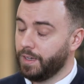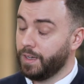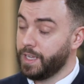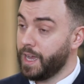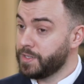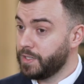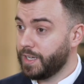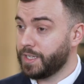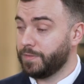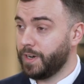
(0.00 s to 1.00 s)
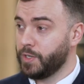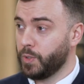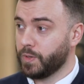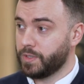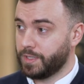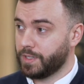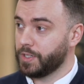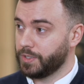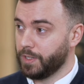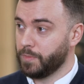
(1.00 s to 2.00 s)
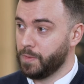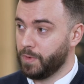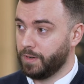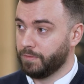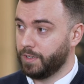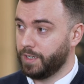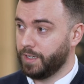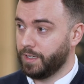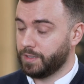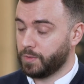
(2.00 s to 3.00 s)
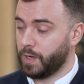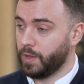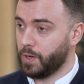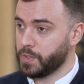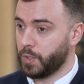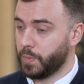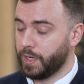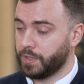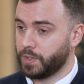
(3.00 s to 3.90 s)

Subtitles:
Yeah, as you say, it's a very nuanced discussion at the moment, and really it's quite a hot topic.